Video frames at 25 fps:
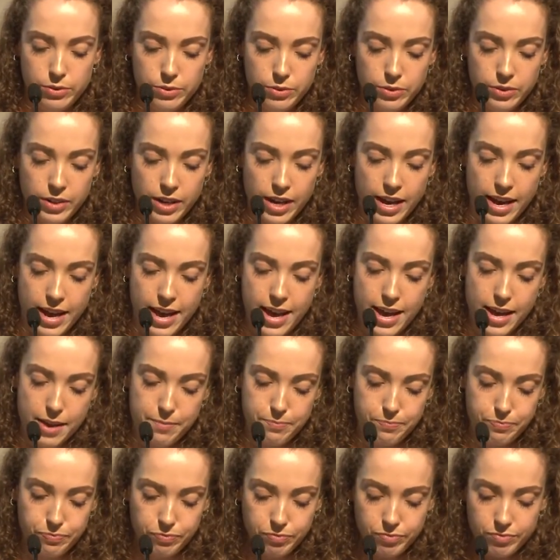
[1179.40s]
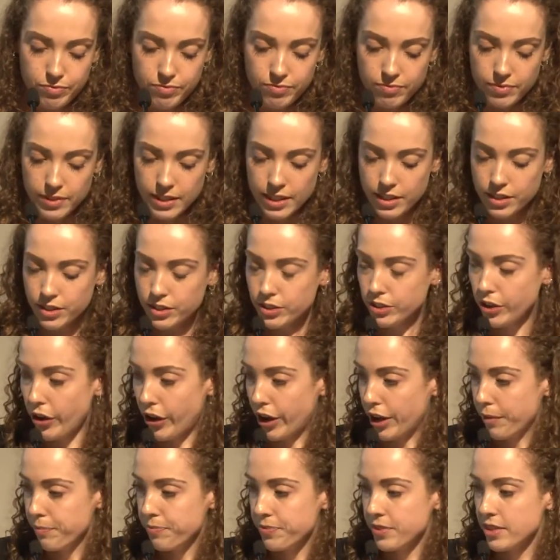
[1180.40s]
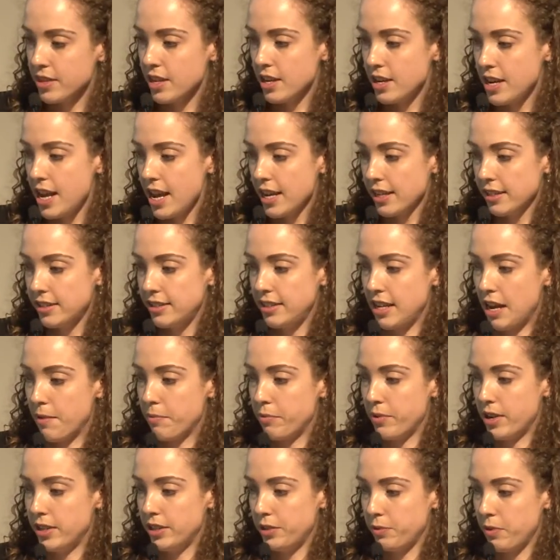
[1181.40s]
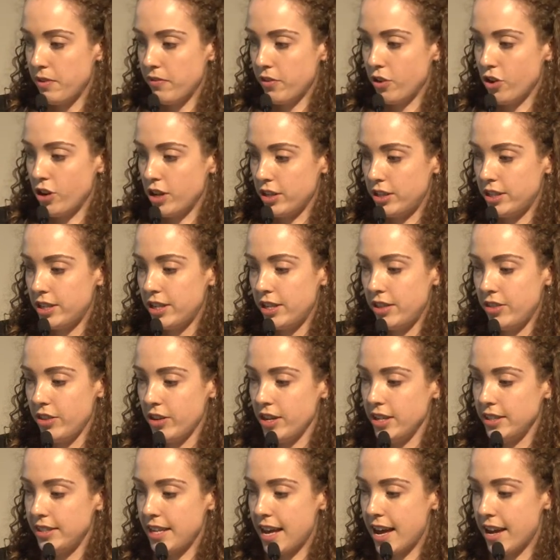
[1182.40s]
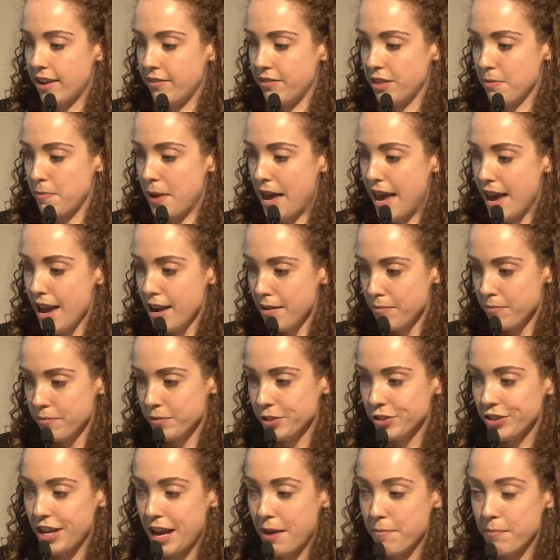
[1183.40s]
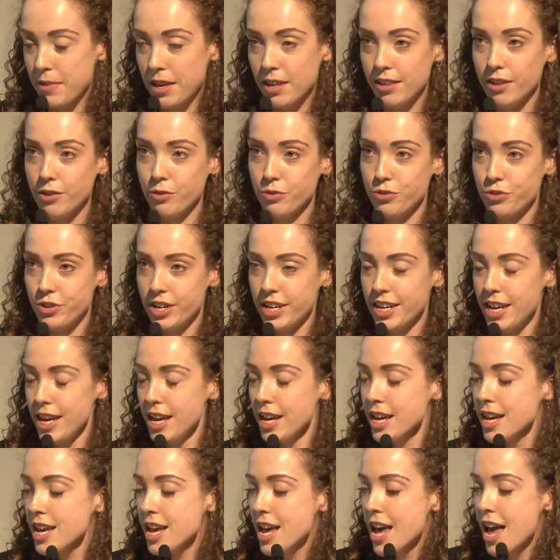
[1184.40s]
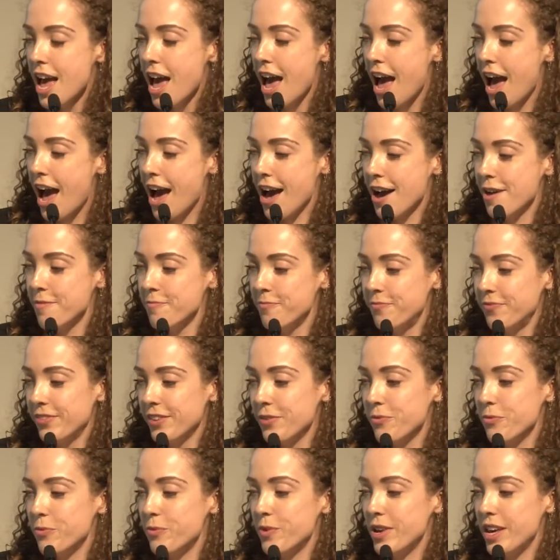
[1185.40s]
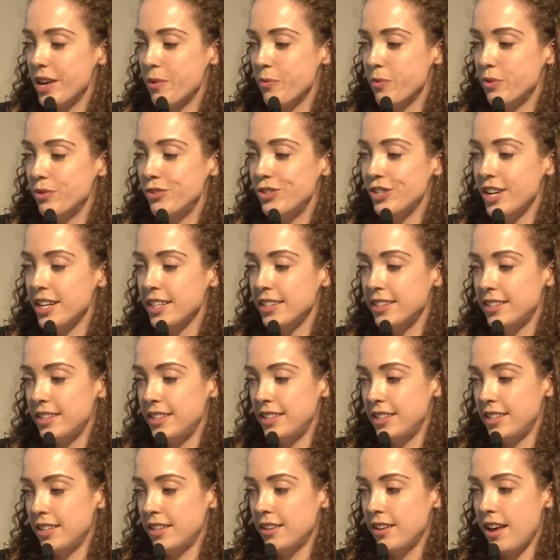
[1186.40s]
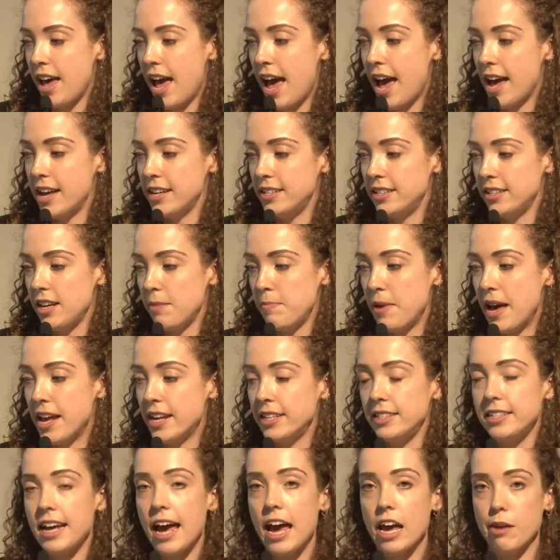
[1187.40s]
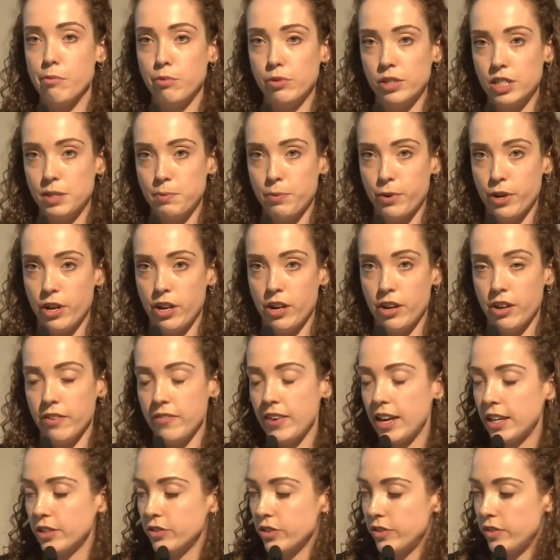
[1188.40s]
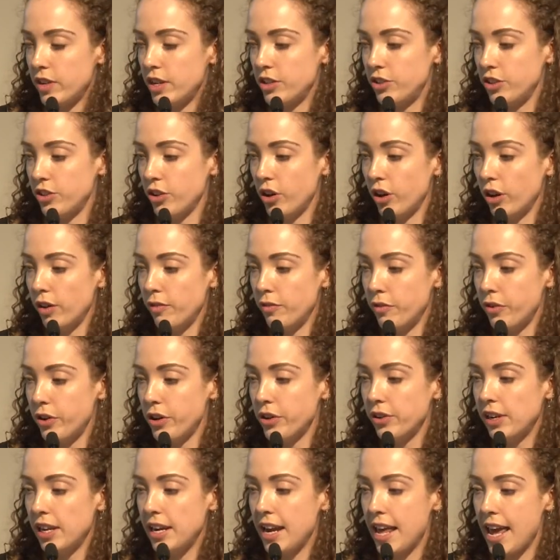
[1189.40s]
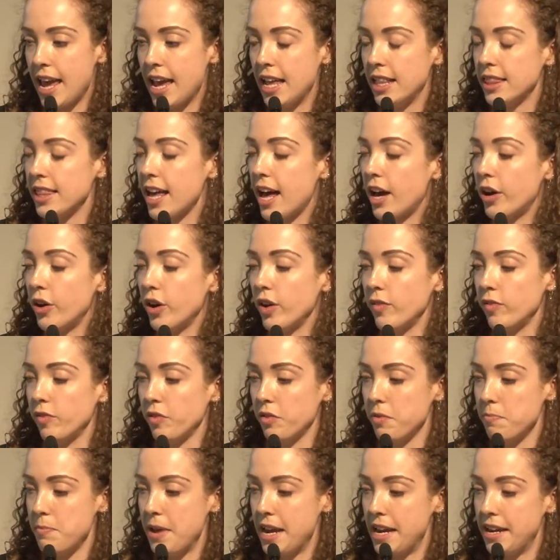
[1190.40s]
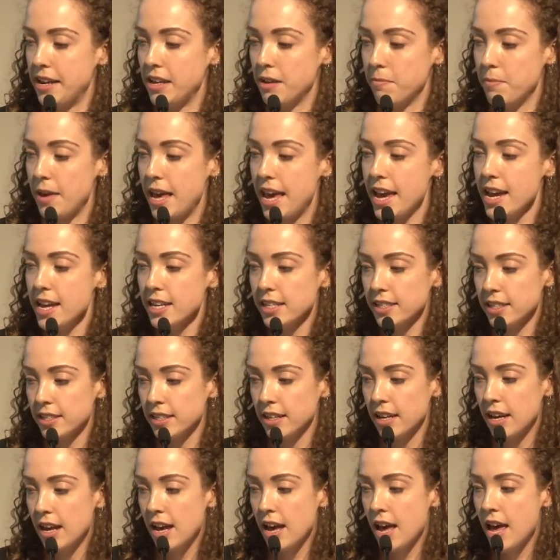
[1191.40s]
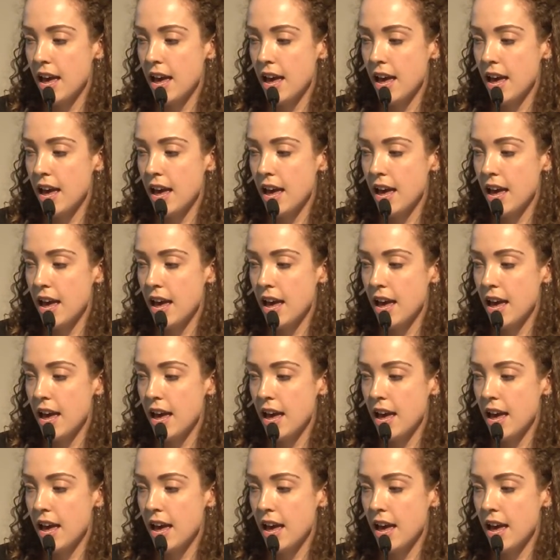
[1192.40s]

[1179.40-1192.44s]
Okay, so the next step, once we've got those out of the pan, which can be a little tricky, we will just add about a tablespoon of extra virgin olive oil and heat that over a medium heat.